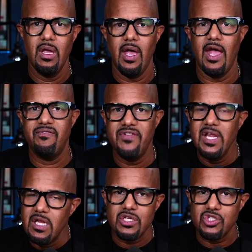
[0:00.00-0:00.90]
and
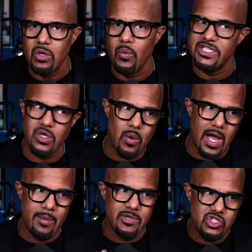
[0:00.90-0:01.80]
feeling a certain way. So
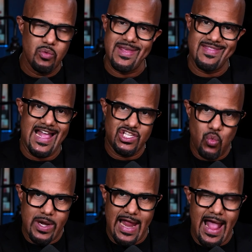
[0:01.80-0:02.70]
I'm assuming that's
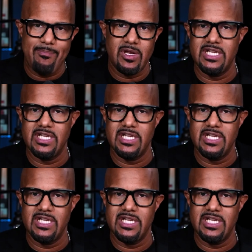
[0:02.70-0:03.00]
what happened,